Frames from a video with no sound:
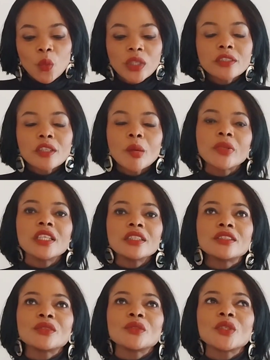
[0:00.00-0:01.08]
We
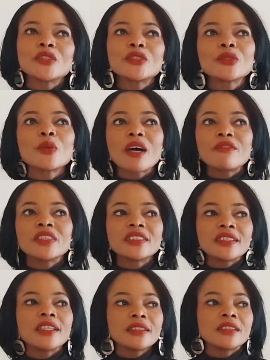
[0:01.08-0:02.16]
normally do not
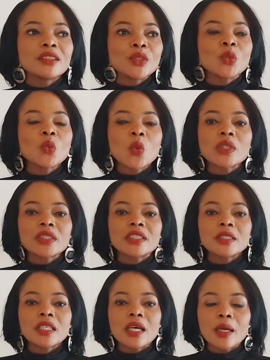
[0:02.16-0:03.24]
gravitate
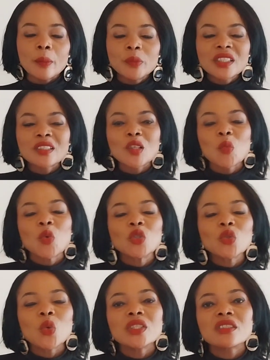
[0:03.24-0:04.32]
towards uh,
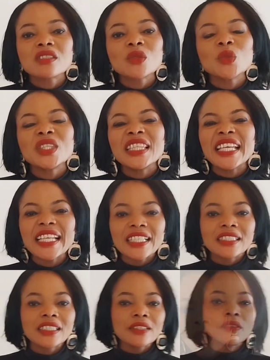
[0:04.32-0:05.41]
someone who is so
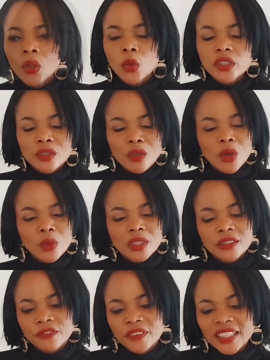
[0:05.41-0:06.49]
negative, who is
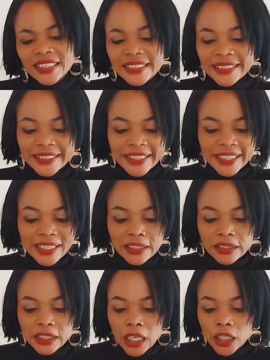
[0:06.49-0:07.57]
always feeling the
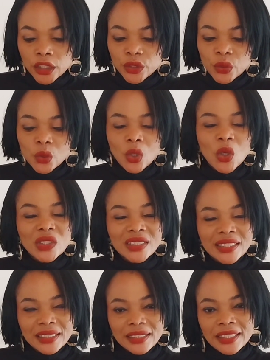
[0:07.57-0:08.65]
need to
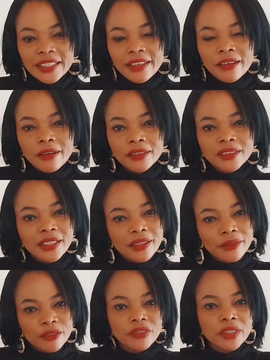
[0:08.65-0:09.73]
constantly air their
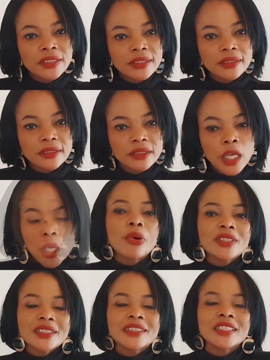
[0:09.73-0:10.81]
grievances,
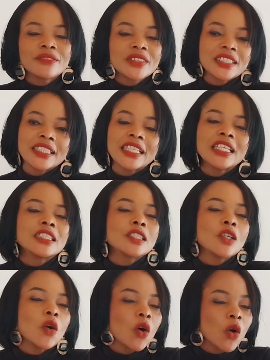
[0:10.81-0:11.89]
positivity is
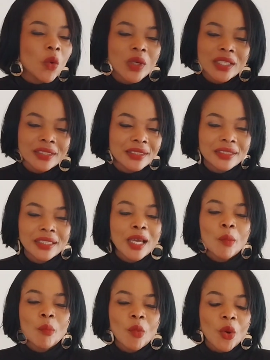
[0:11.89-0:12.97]
always
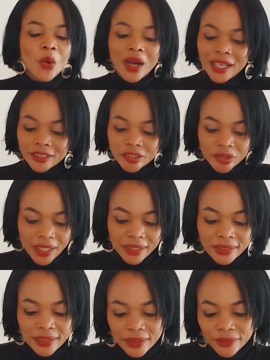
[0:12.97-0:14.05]
more
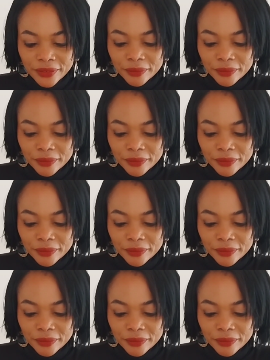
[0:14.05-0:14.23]
attractive.